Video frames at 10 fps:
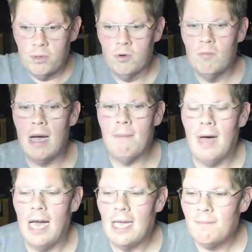blew my
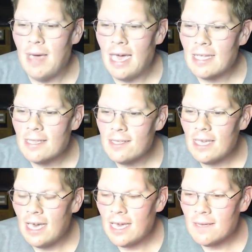mind back in the
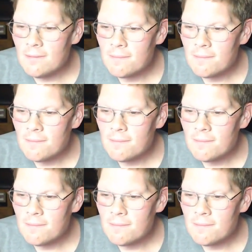day.